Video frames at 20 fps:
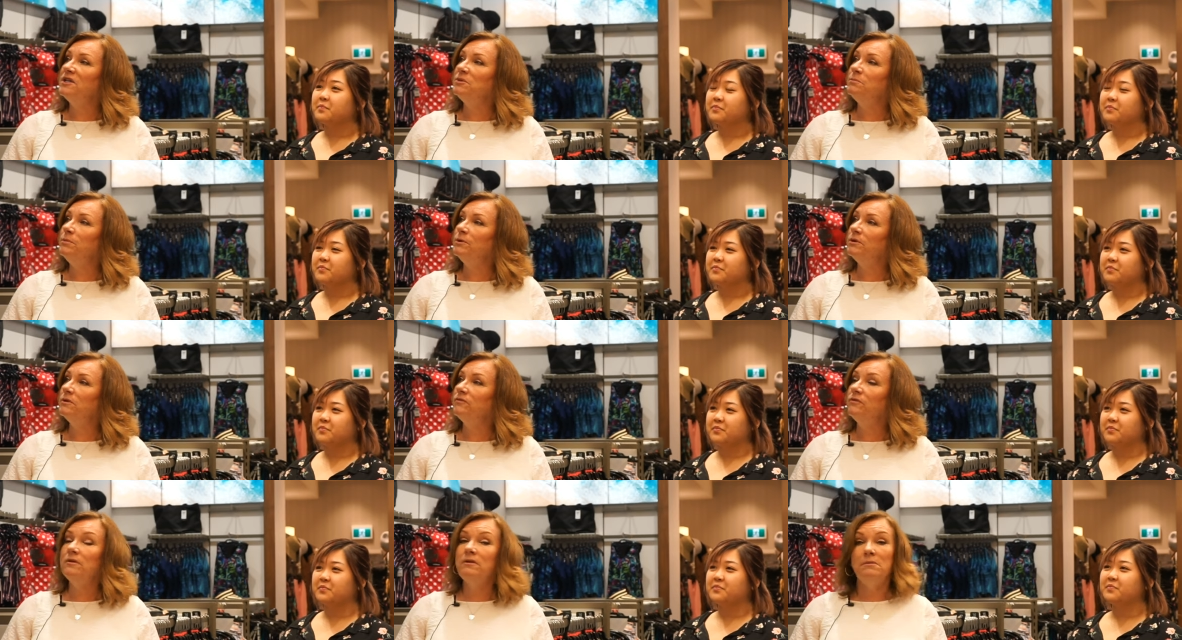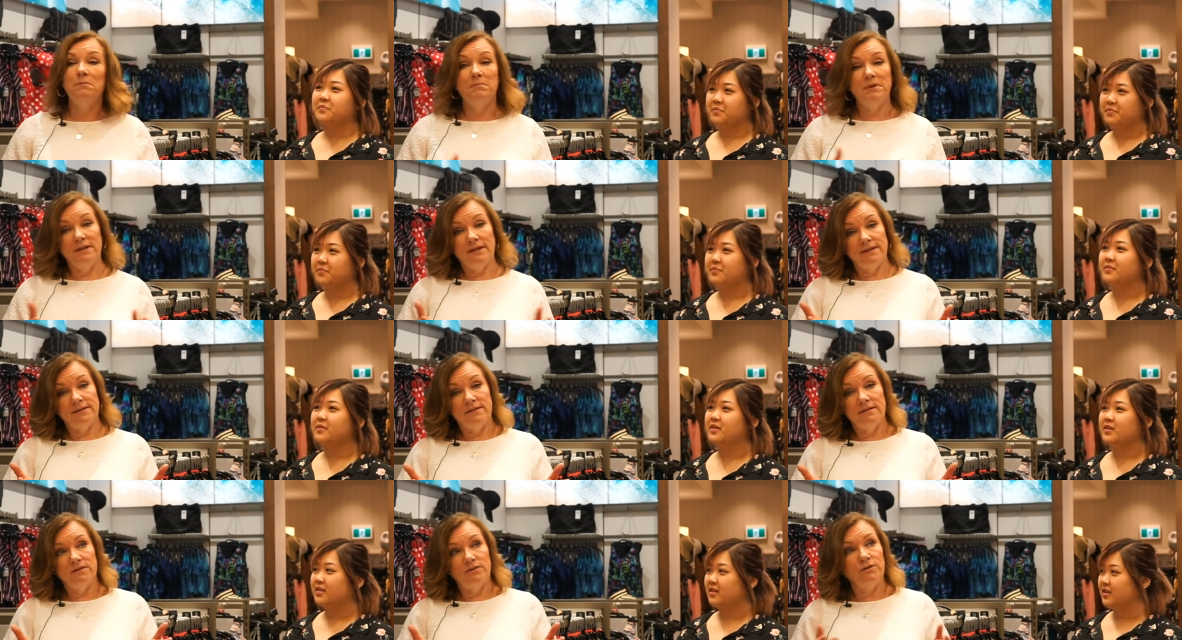Speaker 1: is beautiful
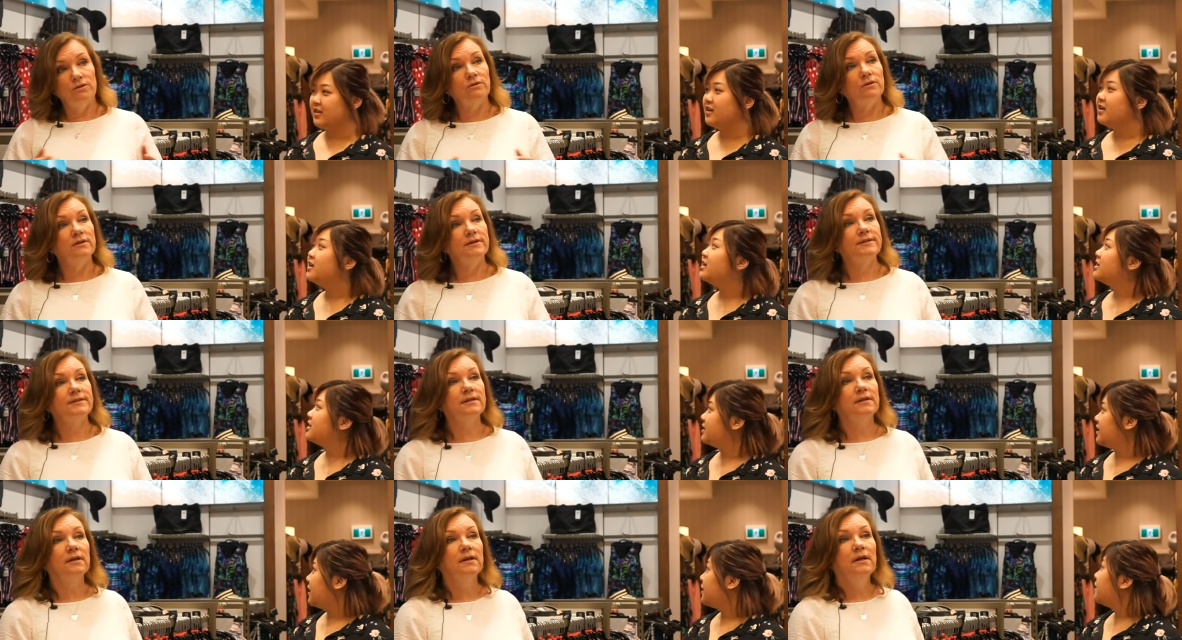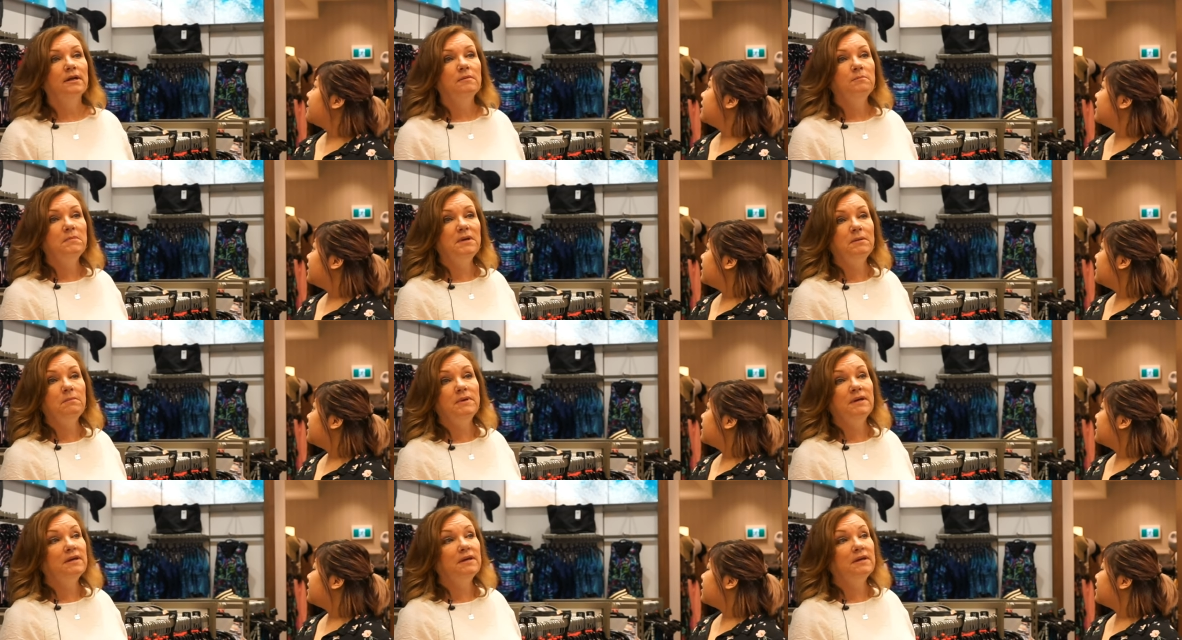because it's yours. Meet